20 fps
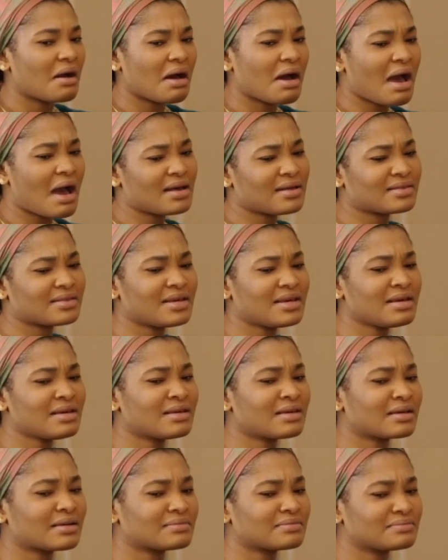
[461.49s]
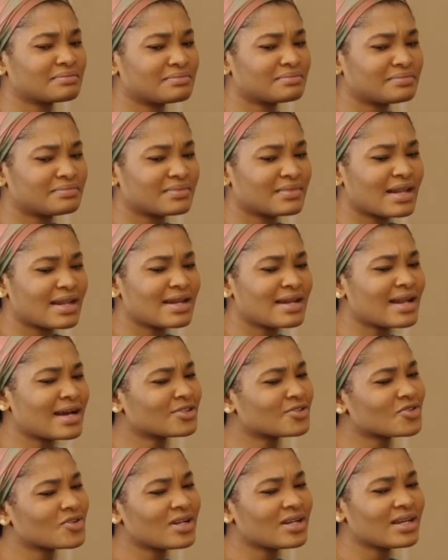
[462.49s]
I think
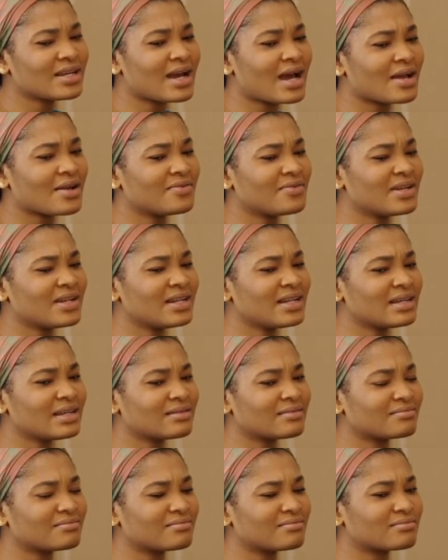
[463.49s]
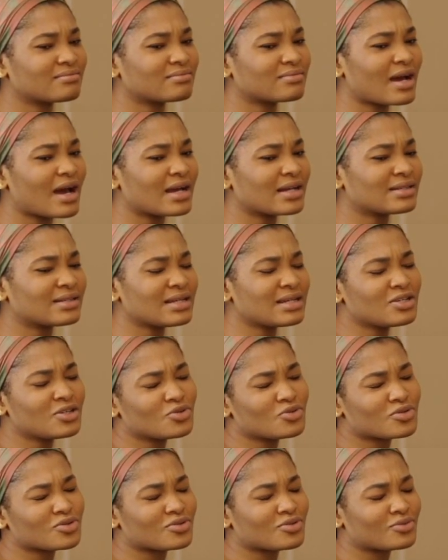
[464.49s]
naturally I didn't
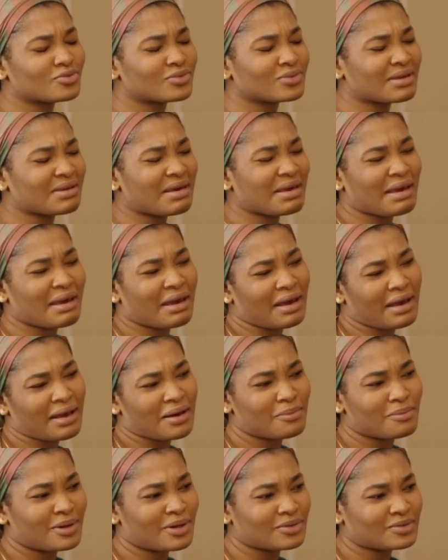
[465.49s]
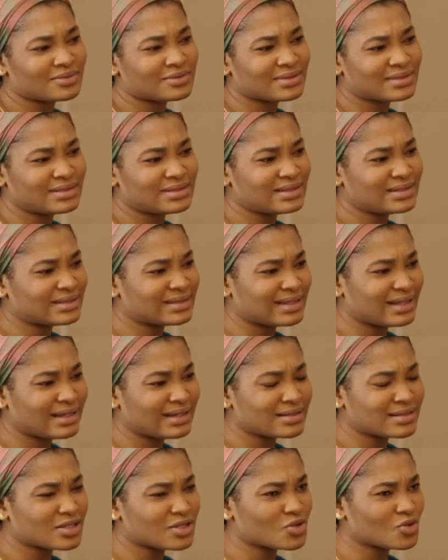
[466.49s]
used to care about these
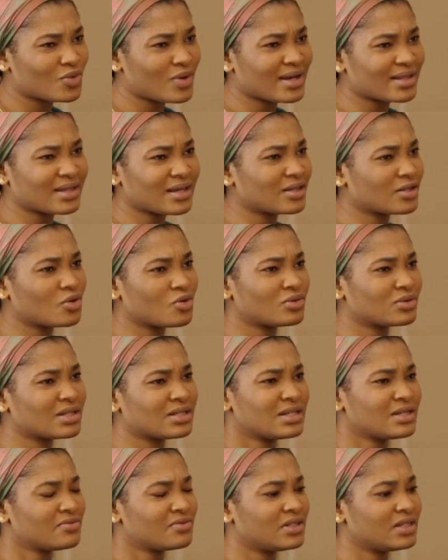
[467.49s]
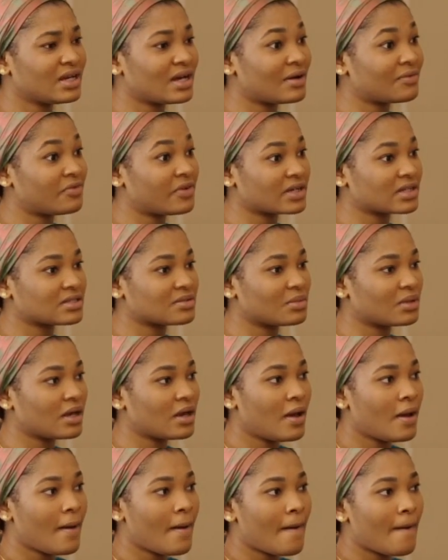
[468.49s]
things. So I think they didn't really affect me.
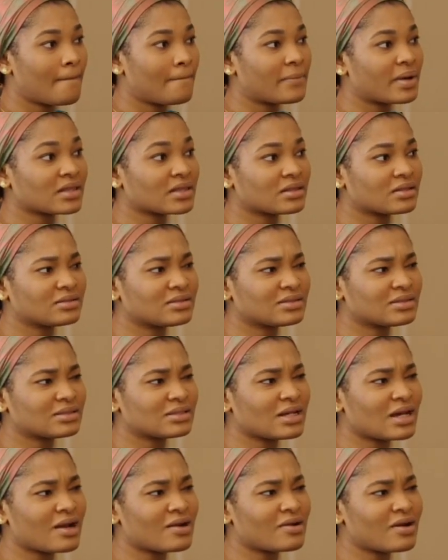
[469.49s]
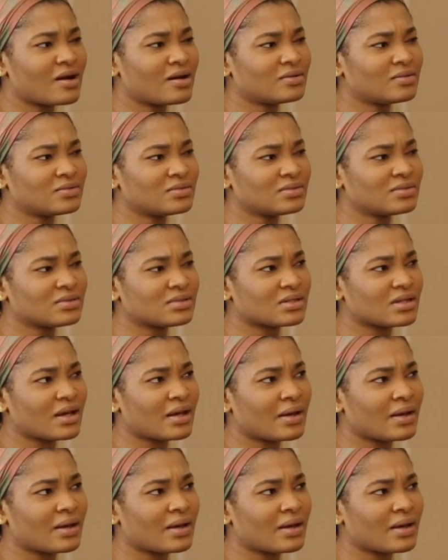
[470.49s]
But around